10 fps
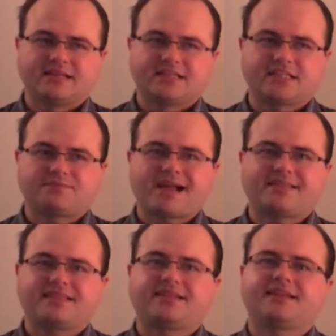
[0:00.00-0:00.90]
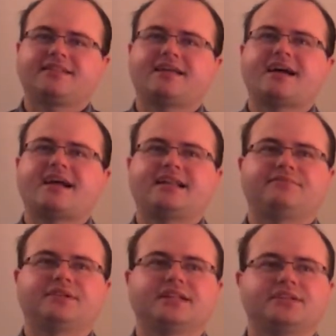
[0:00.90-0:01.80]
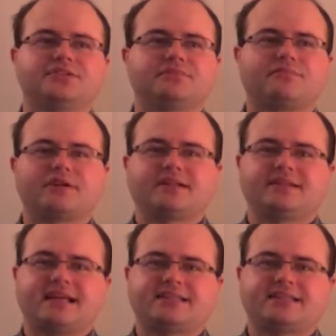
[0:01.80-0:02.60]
Despite the decline in religion, Britain,